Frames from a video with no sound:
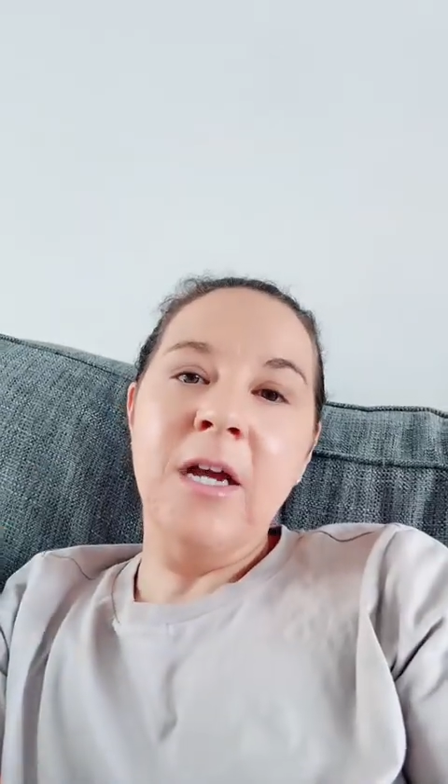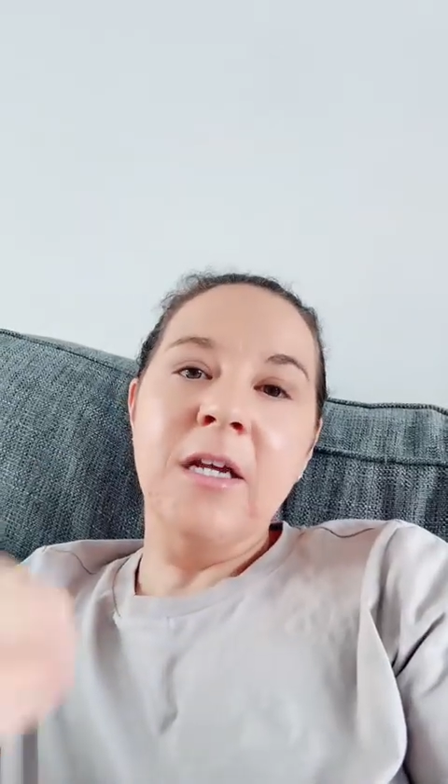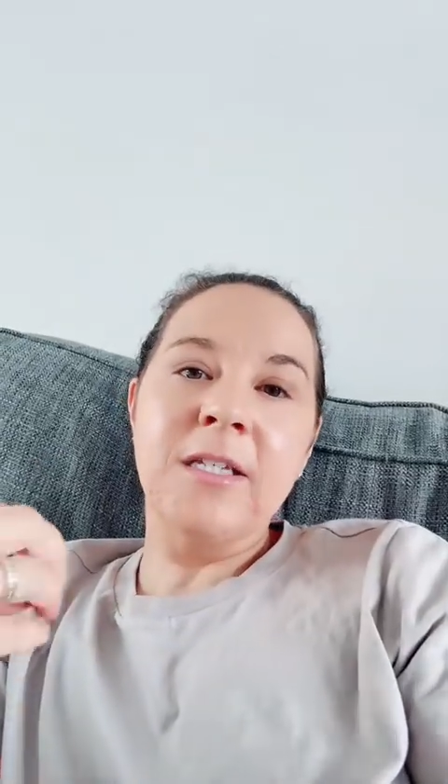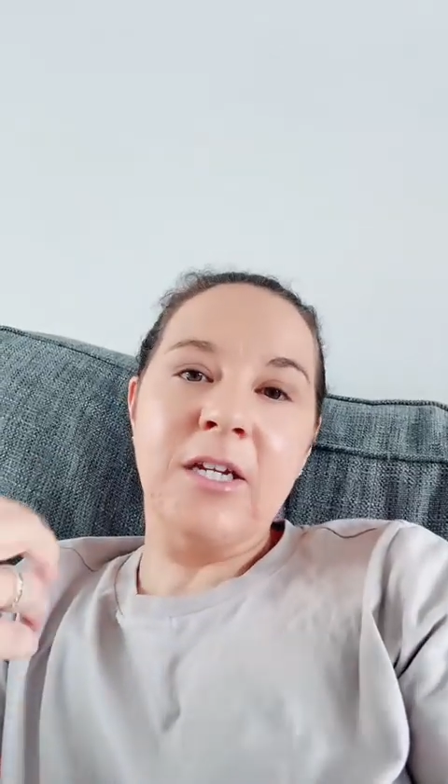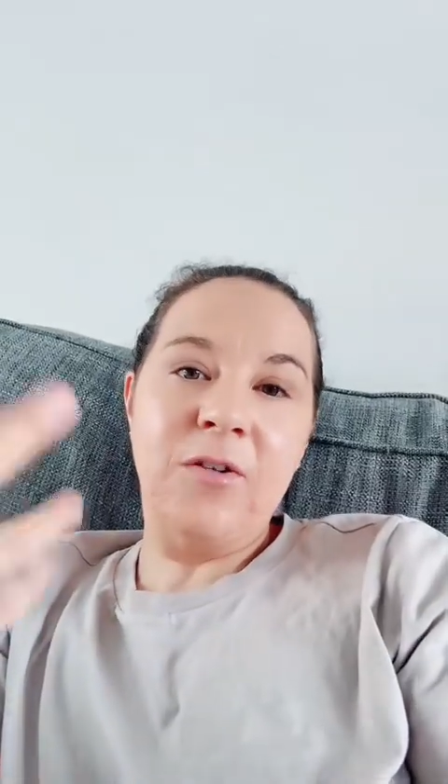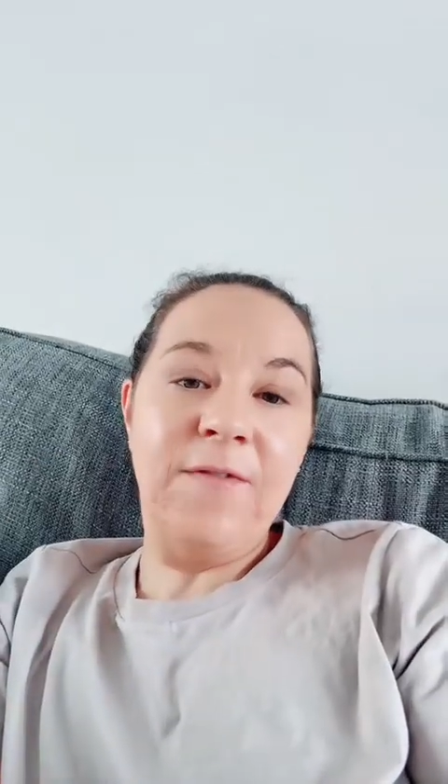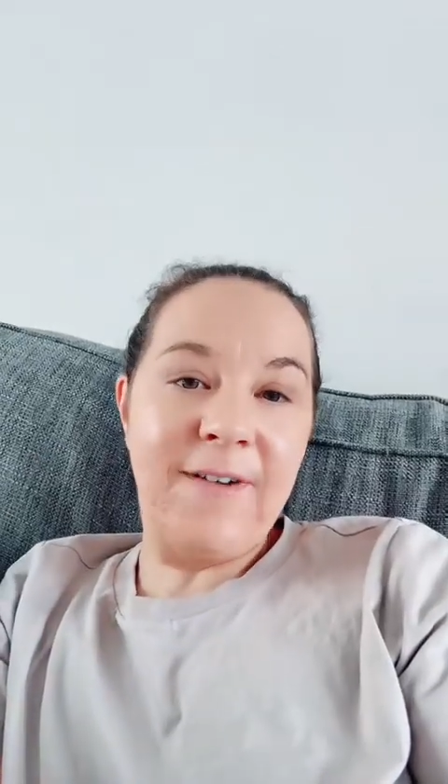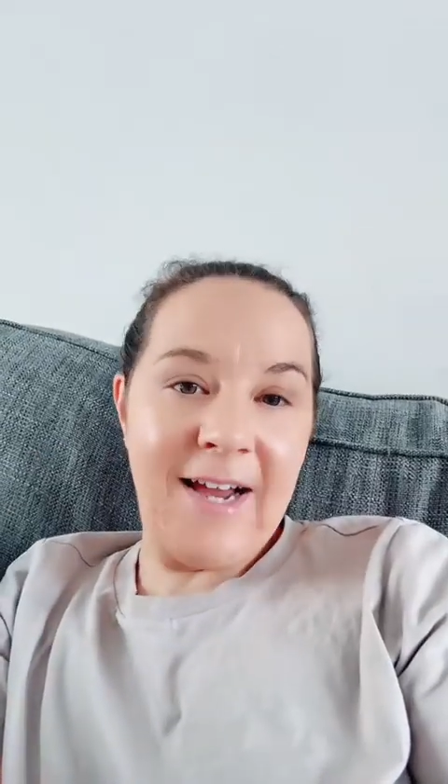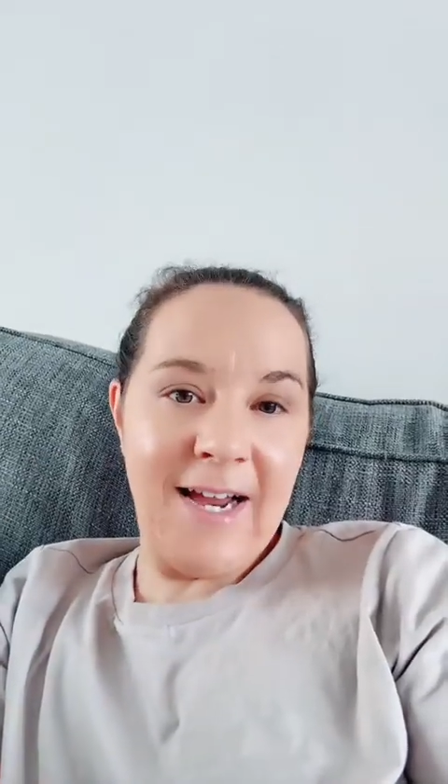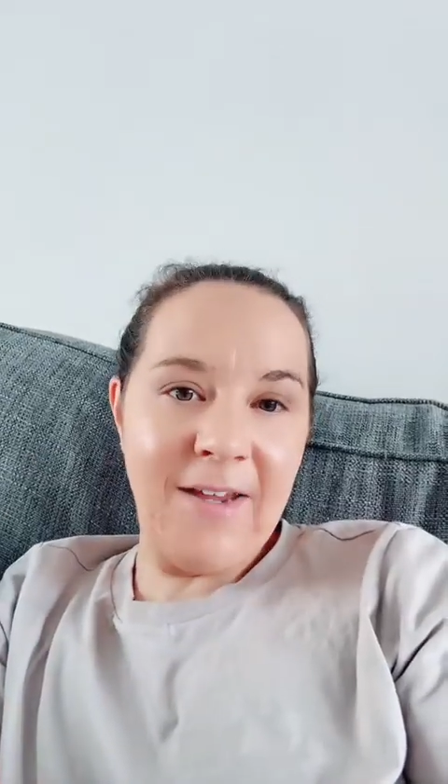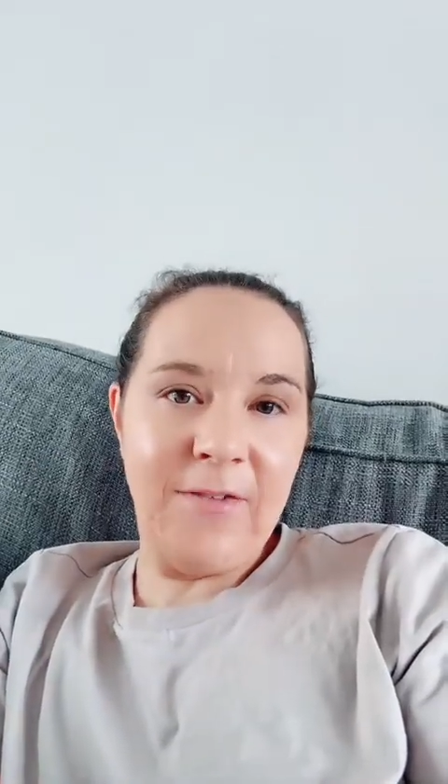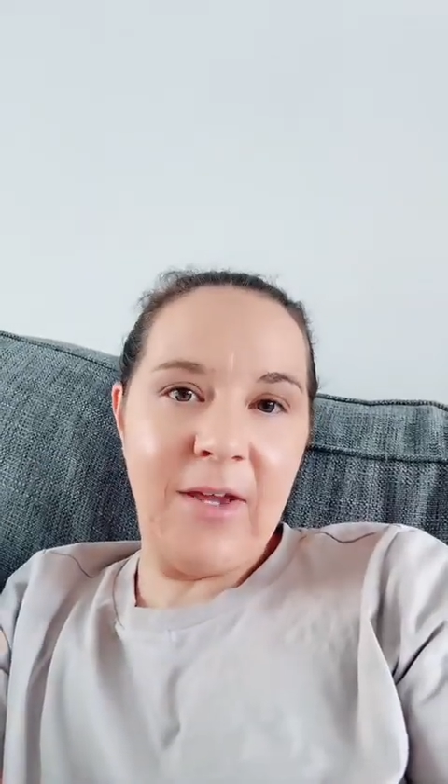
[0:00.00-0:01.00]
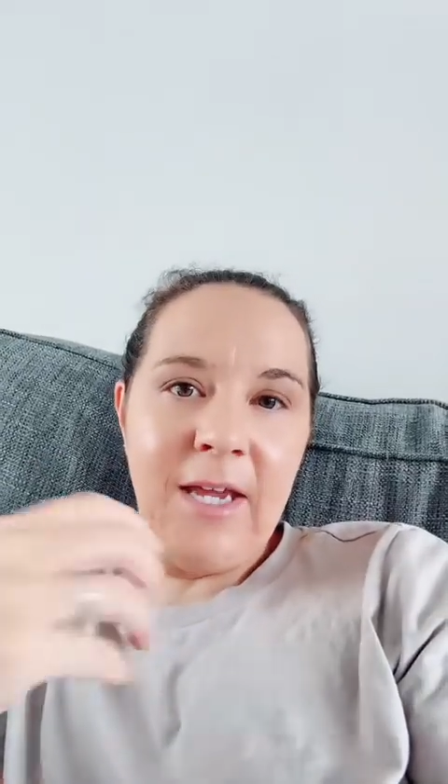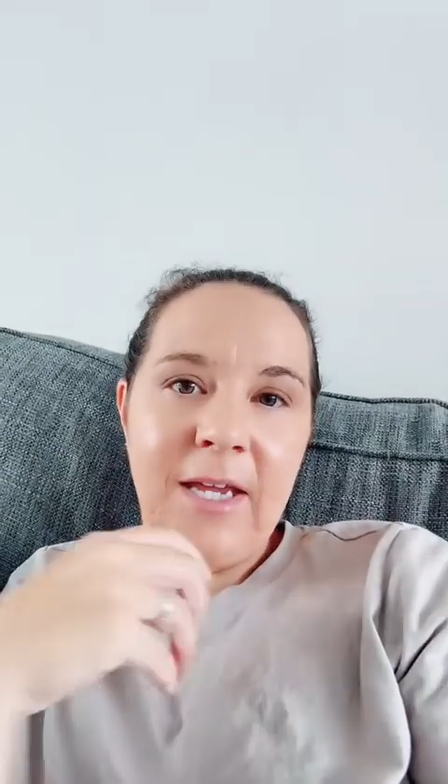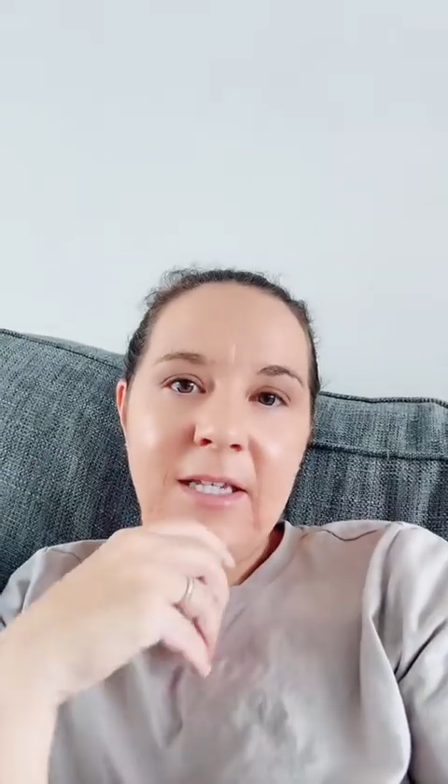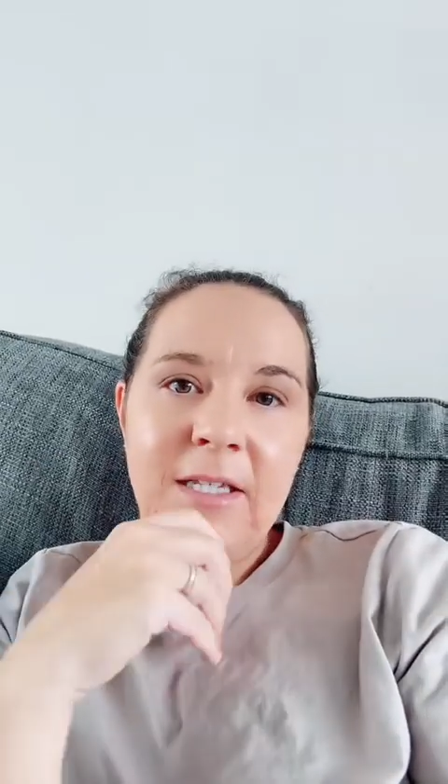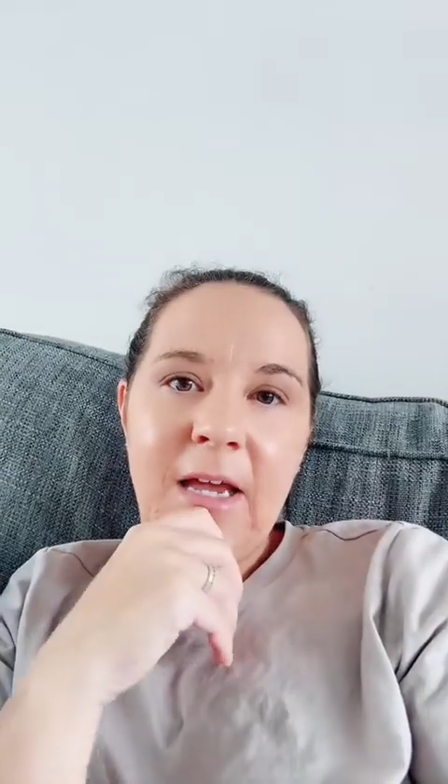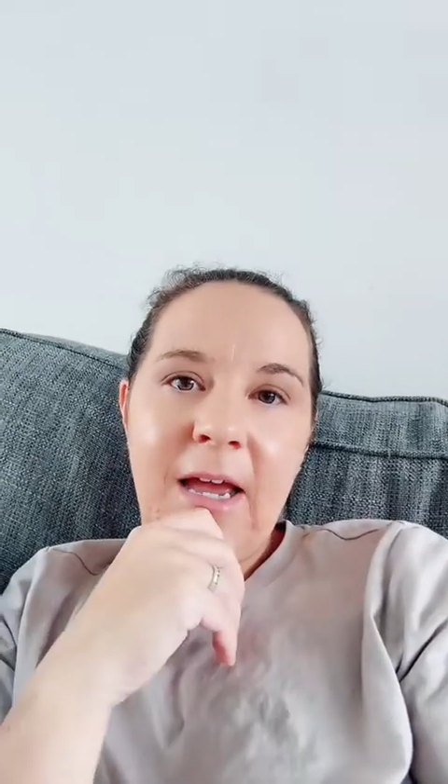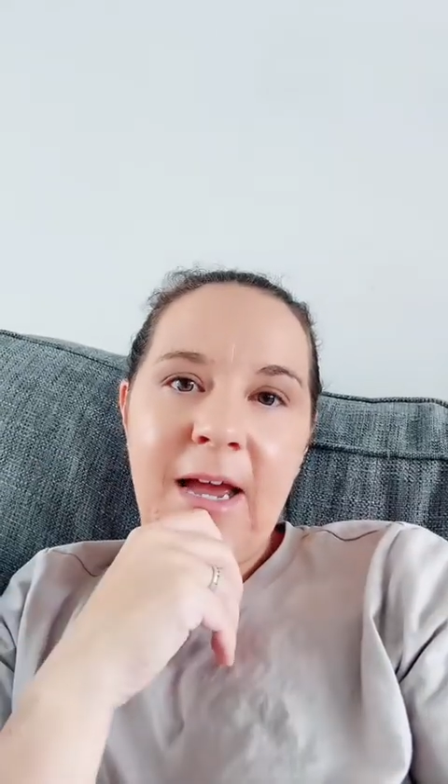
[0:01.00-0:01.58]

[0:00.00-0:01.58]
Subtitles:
Section 5 is